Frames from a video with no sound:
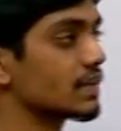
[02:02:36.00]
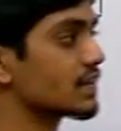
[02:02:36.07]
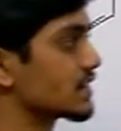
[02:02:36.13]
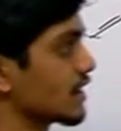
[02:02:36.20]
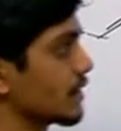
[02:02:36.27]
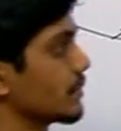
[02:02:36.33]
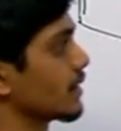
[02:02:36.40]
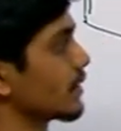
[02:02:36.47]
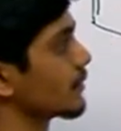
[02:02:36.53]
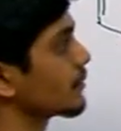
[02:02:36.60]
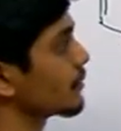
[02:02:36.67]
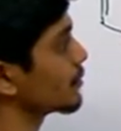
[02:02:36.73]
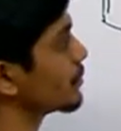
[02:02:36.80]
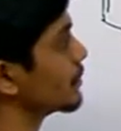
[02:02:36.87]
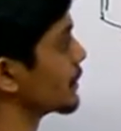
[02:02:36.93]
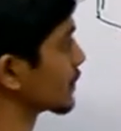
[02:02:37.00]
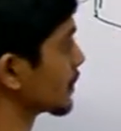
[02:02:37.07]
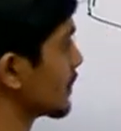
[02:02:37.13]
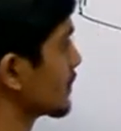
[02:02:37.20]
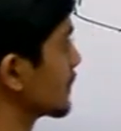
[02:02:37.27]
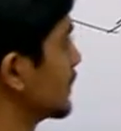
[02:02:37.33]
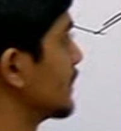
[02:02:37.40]
stable
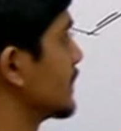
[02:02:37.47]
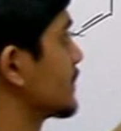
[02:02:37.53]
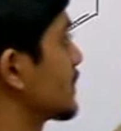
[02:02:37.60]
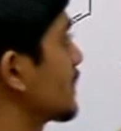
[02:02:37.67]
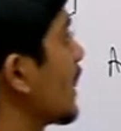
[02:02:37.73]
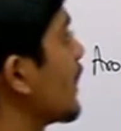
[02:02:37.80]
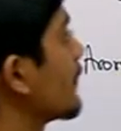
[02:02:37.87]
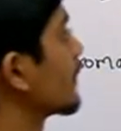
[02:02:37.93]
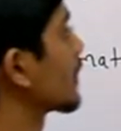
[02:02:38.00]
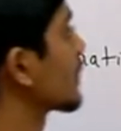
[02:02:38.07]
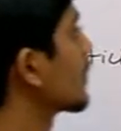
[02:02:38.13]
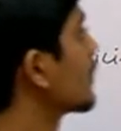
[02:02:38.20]
because it is having